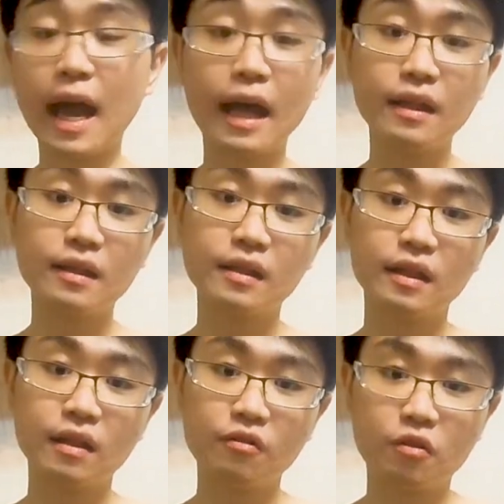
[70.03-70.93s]
and
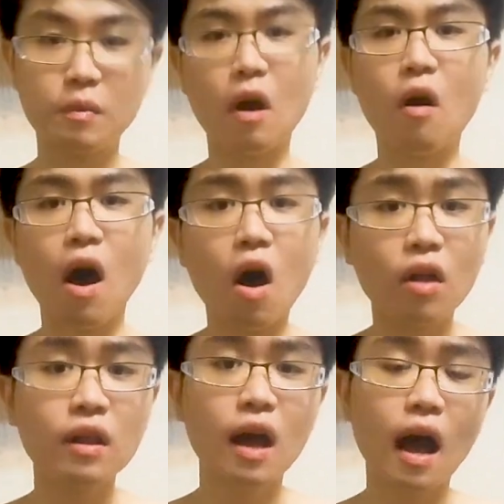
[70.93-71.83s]
uh, from now
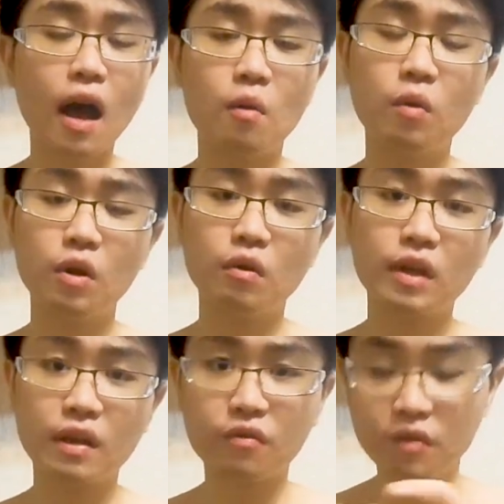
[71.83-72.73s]
on, I will
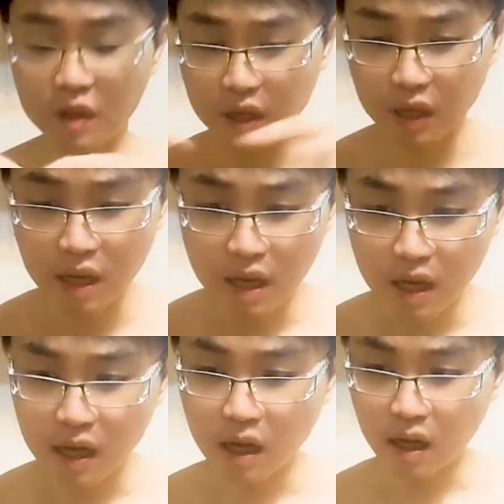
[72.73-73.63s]
give the
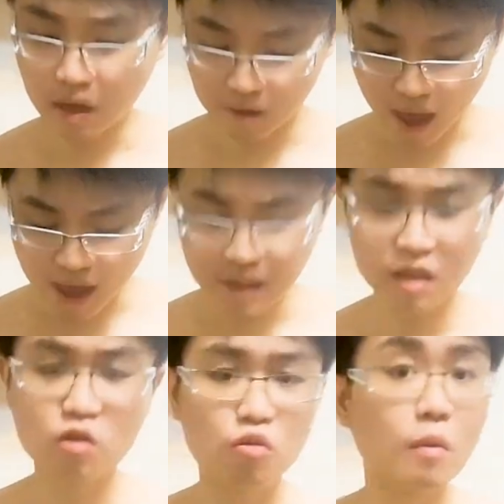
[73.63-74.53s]
uh,
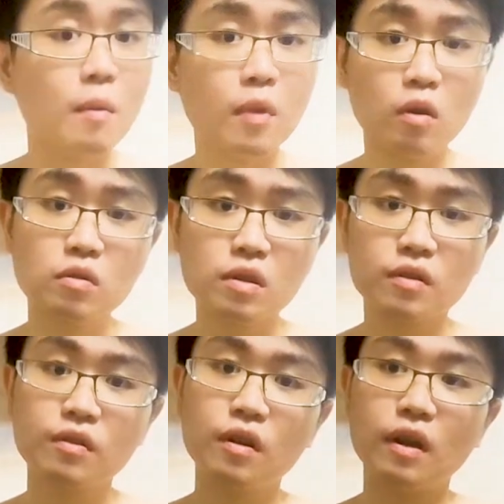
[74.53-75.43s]
access to my
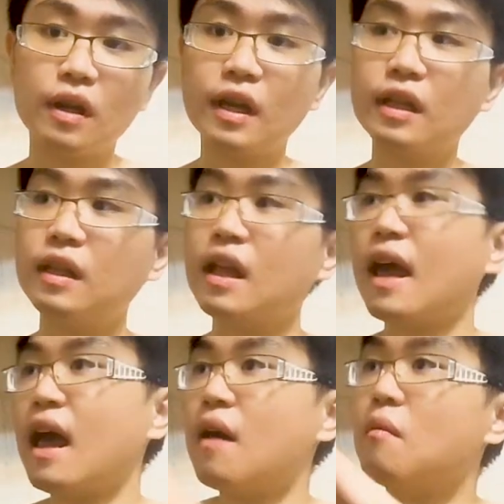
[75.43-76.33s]
post in
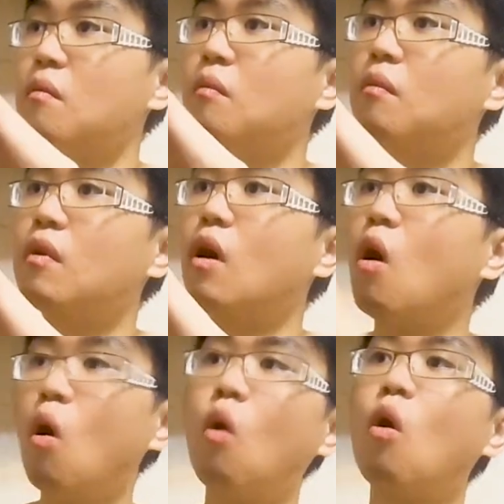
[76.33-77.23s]

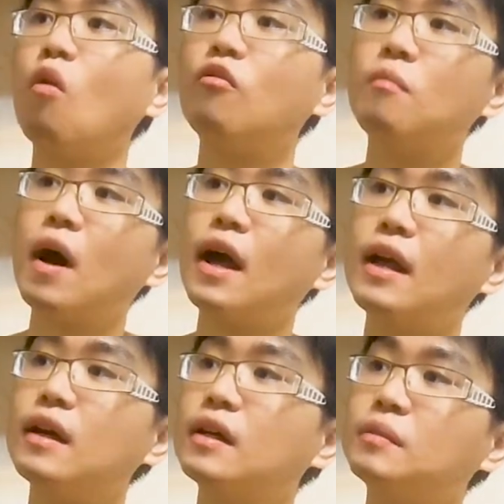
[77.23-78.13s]
all of
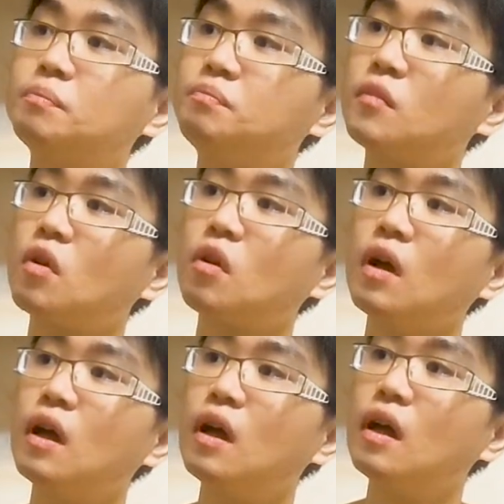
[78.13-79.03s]
my um,
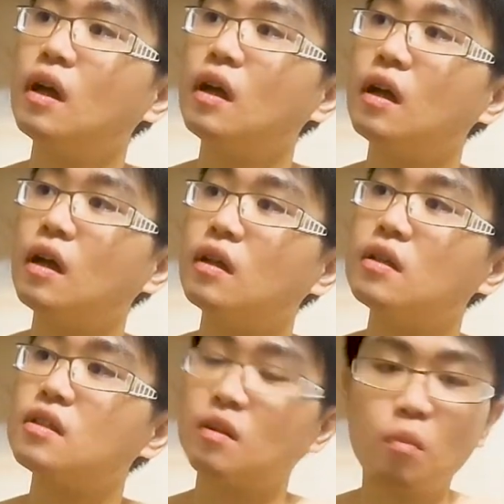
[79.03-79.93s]

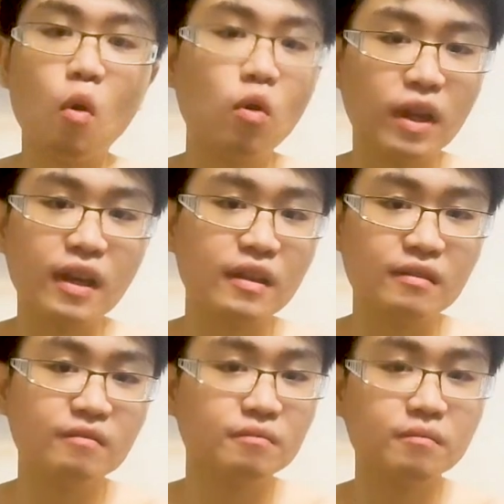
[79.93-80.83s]

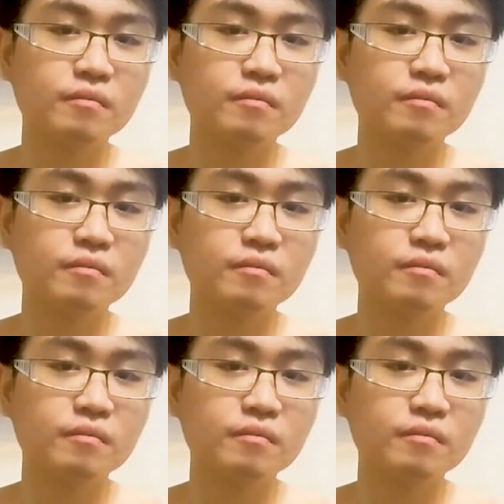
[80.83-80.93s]
supporting